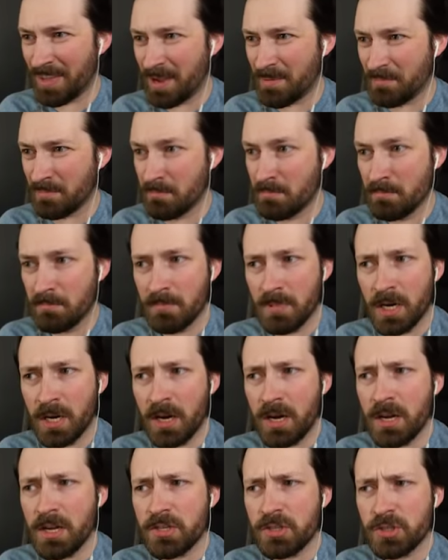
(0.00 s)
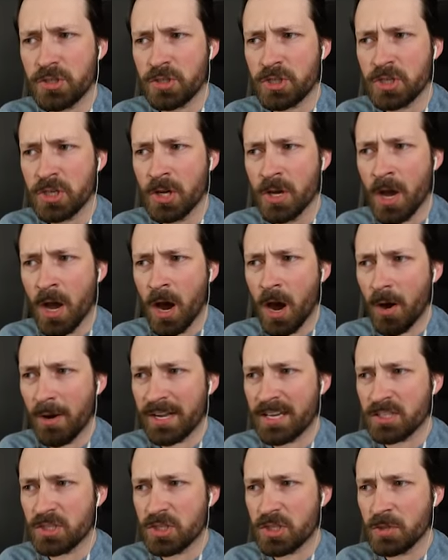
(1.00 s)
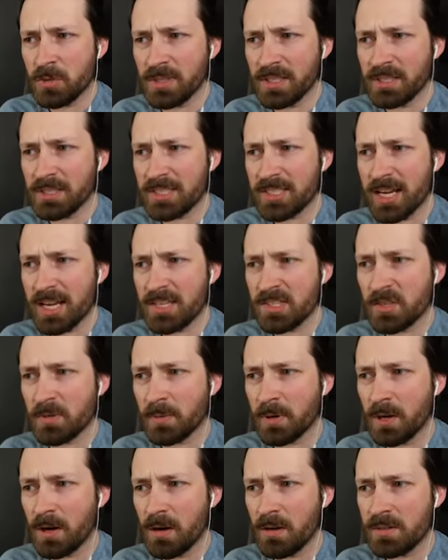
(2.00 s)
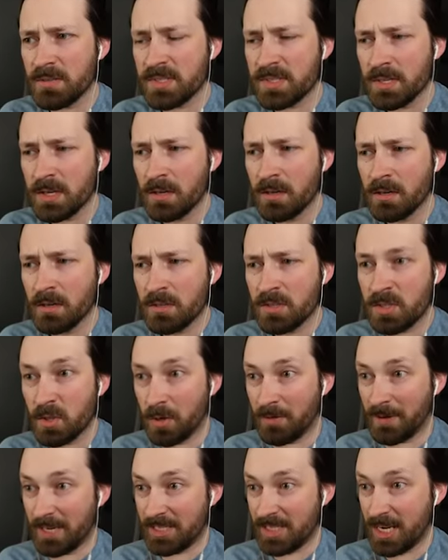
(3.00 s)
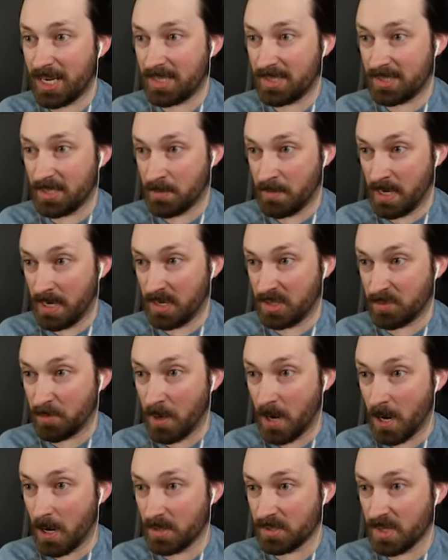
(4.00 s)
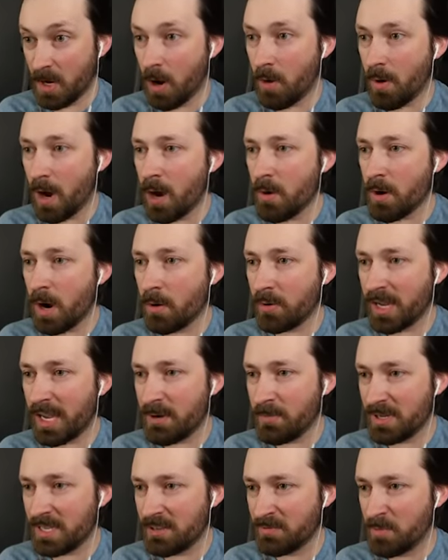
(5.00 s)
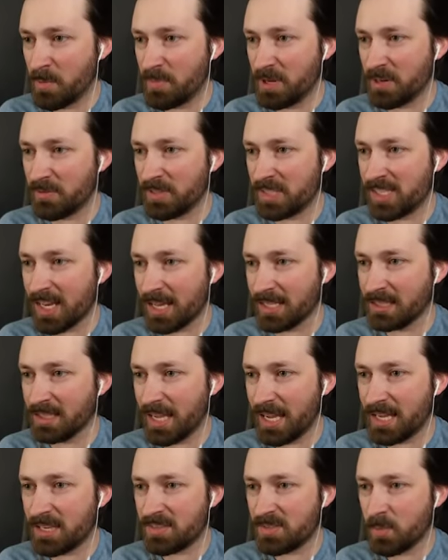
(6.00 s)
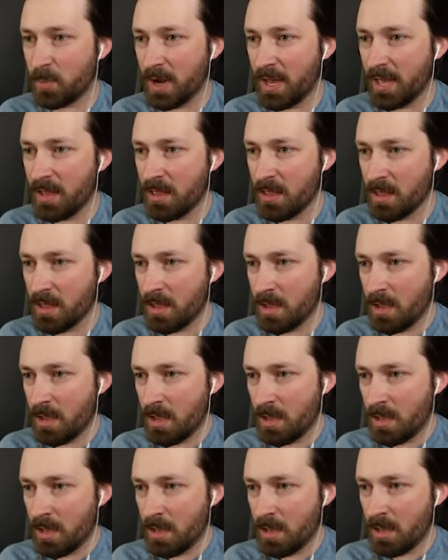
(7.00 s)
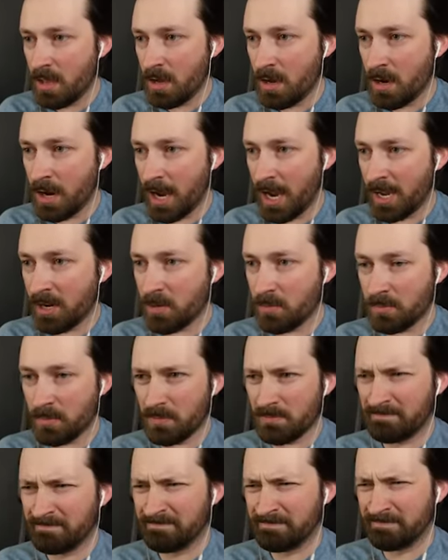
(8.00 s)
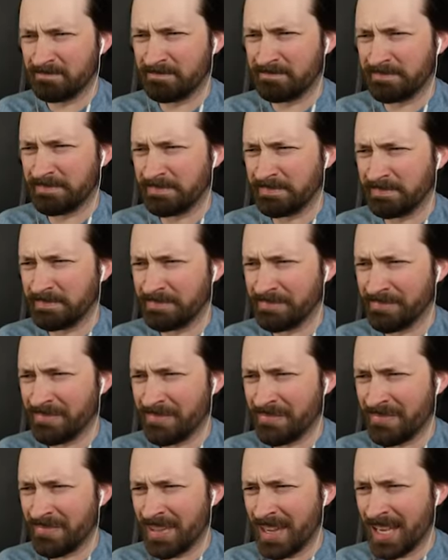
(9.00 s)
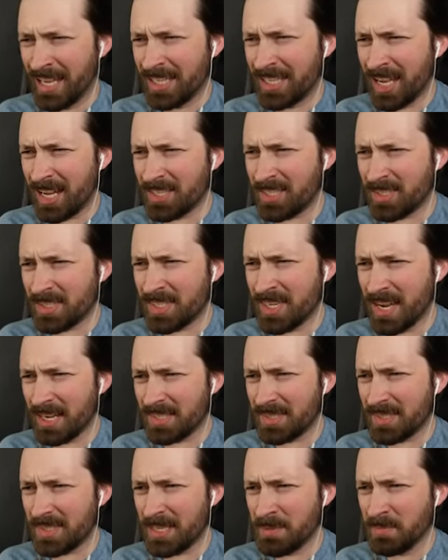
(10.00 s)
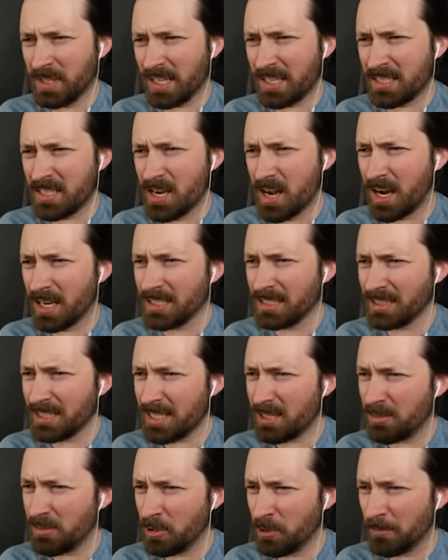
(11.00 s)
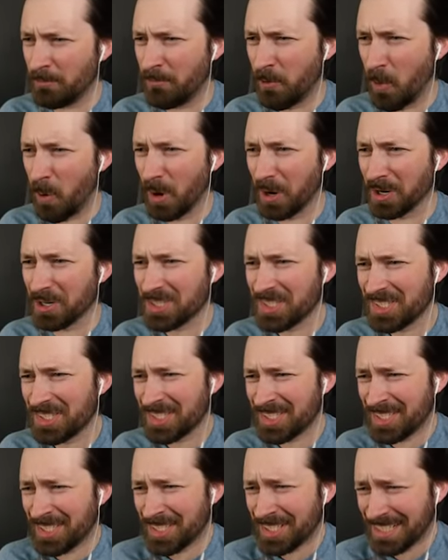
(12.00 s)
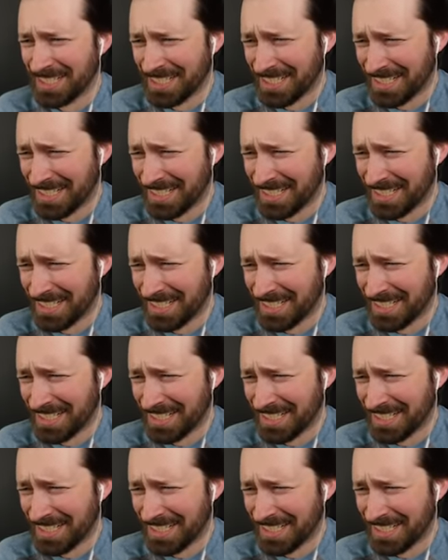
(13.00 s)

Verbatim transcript: that much. Oh, I get 2 little taser balls. So if I tase him in his balls, okay, we give him a bit of a dead leg as well? I don't, that does not seem like non-lethal force.